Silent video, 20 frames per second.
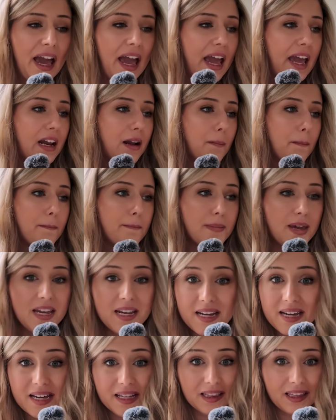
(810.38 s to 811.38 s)
And
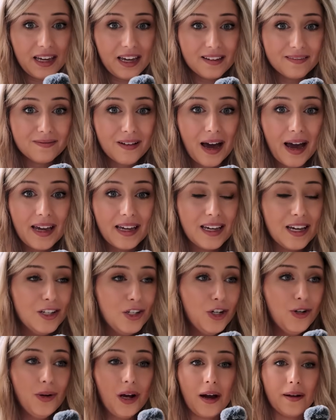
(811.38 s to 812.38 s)
immediately, I kid
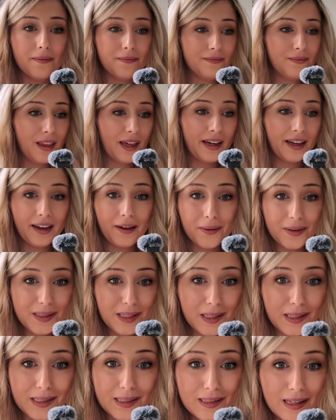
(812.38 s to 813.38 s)
you not, like it was a
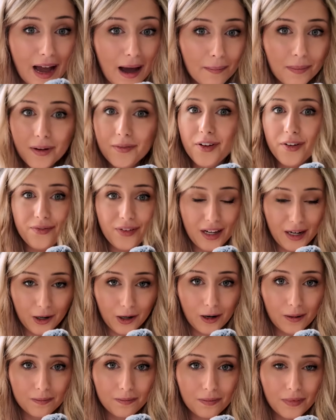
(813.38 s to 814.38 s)
snap of a
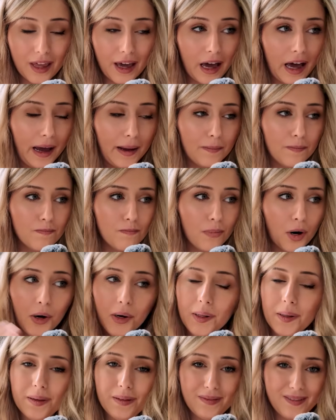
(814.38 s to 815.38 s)
finger, I
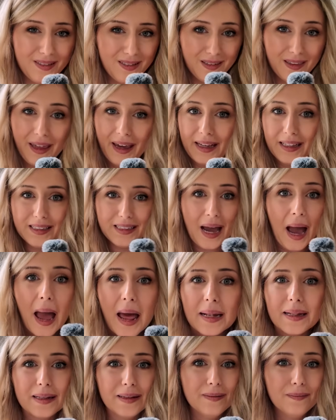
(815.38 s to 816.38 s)
put like
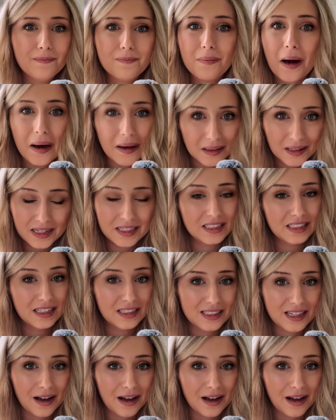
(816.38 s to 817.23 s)
10 mug listings